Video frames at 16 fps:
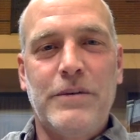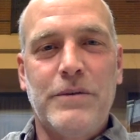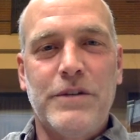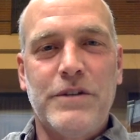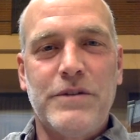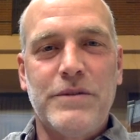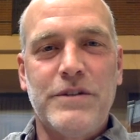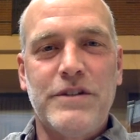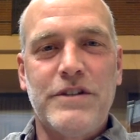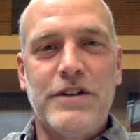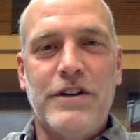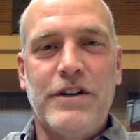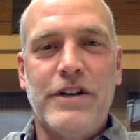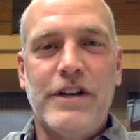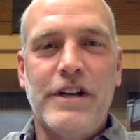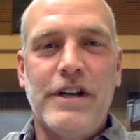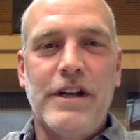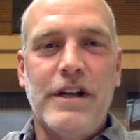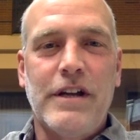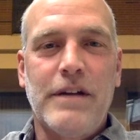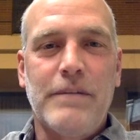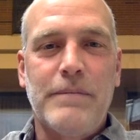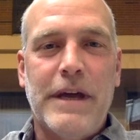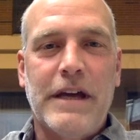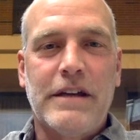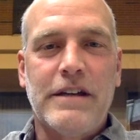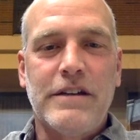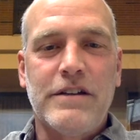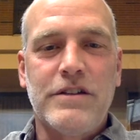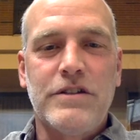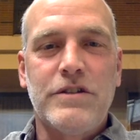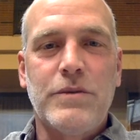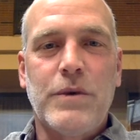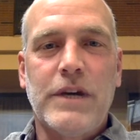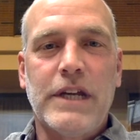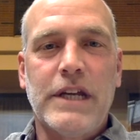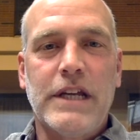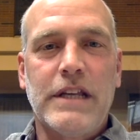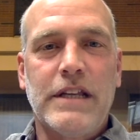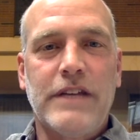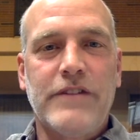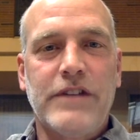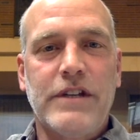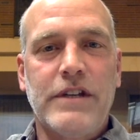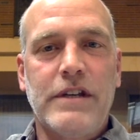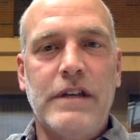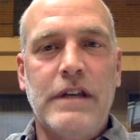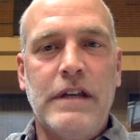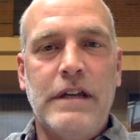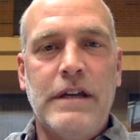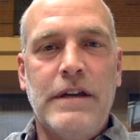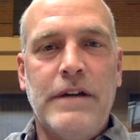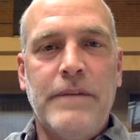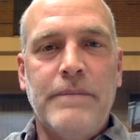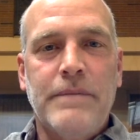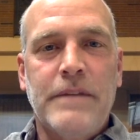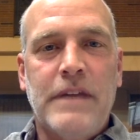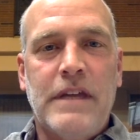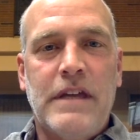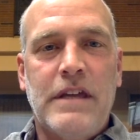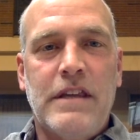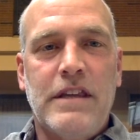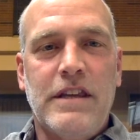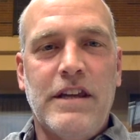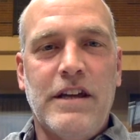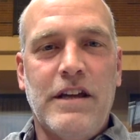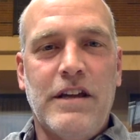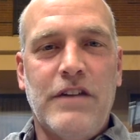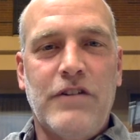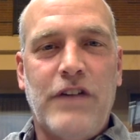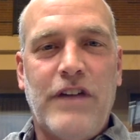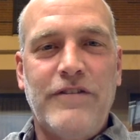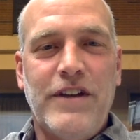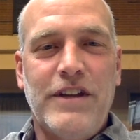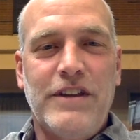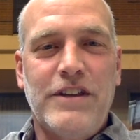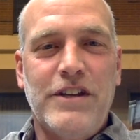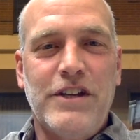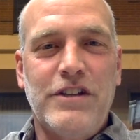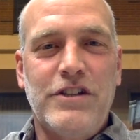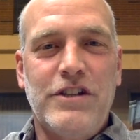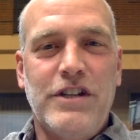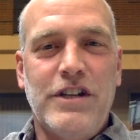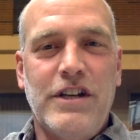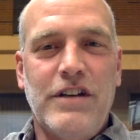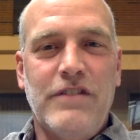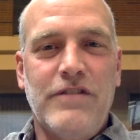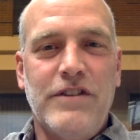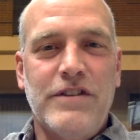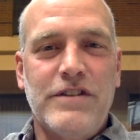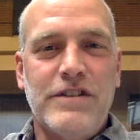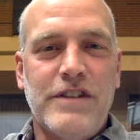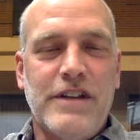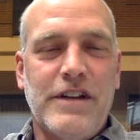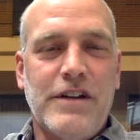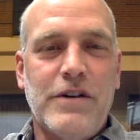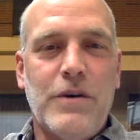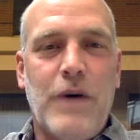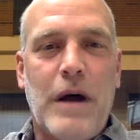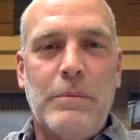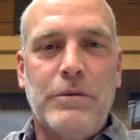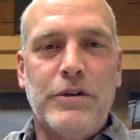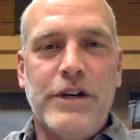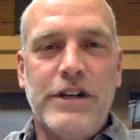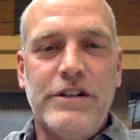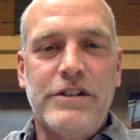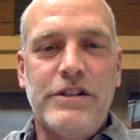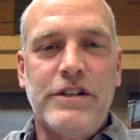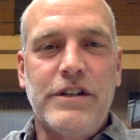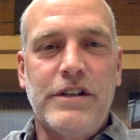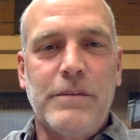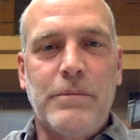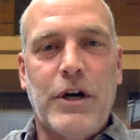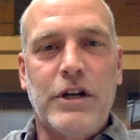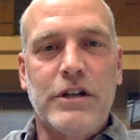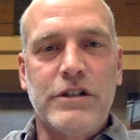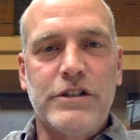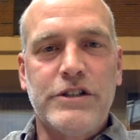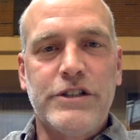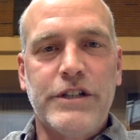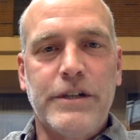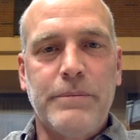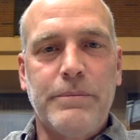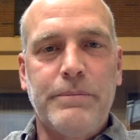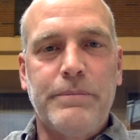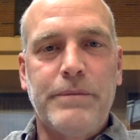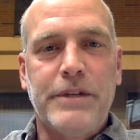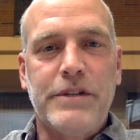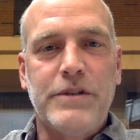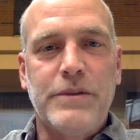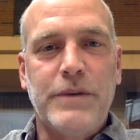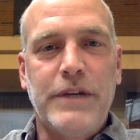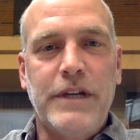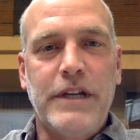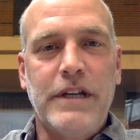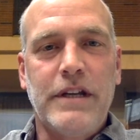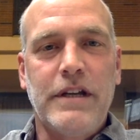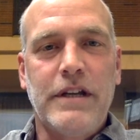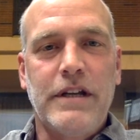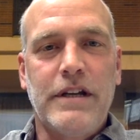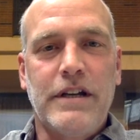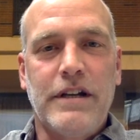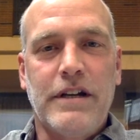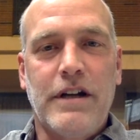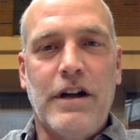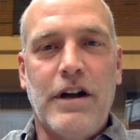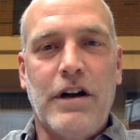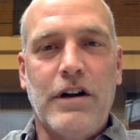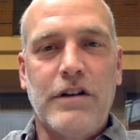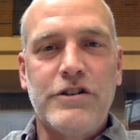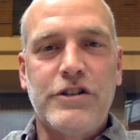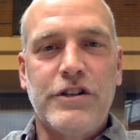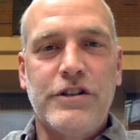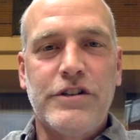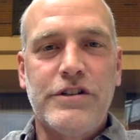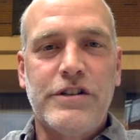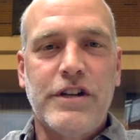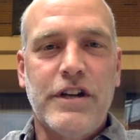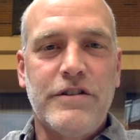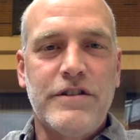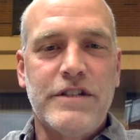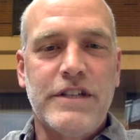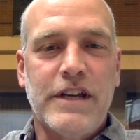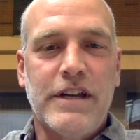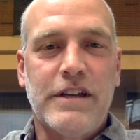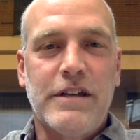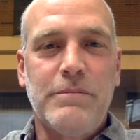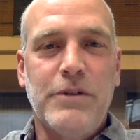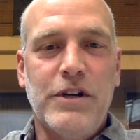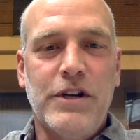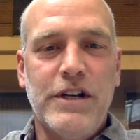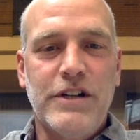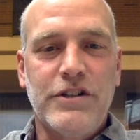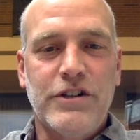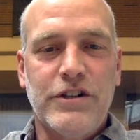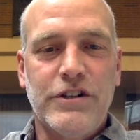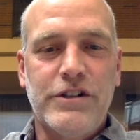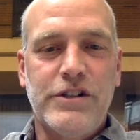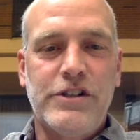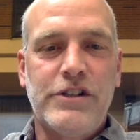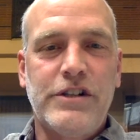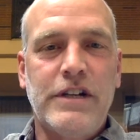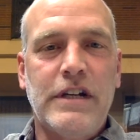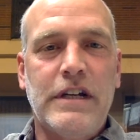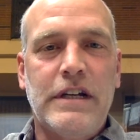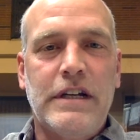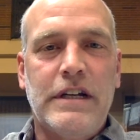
which was started back in 2011. The Tri-Faith Initiative is a cooperation, a partnership between our church, Countryside Community Church,